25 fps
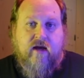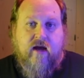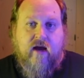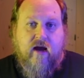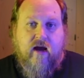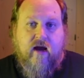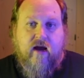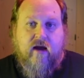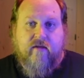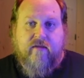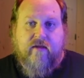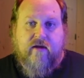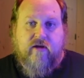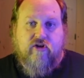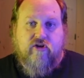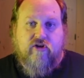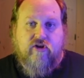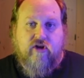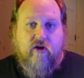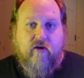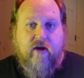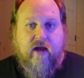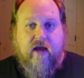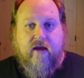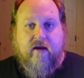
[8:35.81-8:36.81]
then you
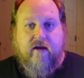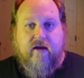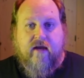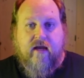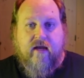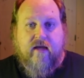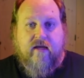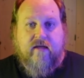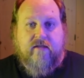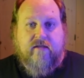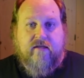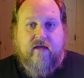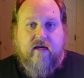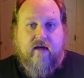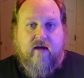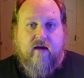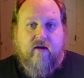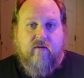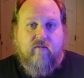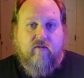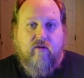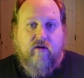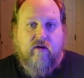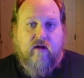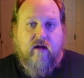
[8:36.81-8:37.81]
should go ahead and
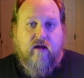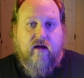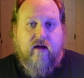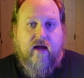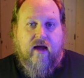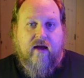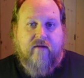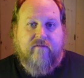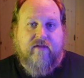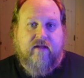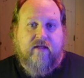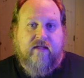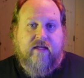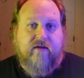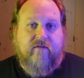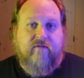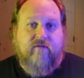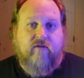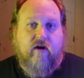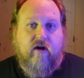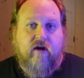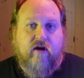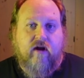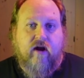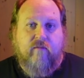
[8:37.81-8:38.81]
we'll have the link
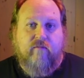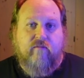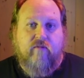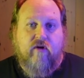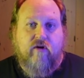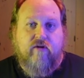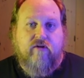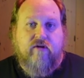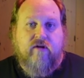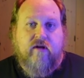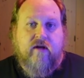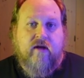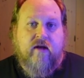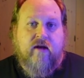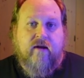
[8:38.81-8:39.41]
for our Gumroad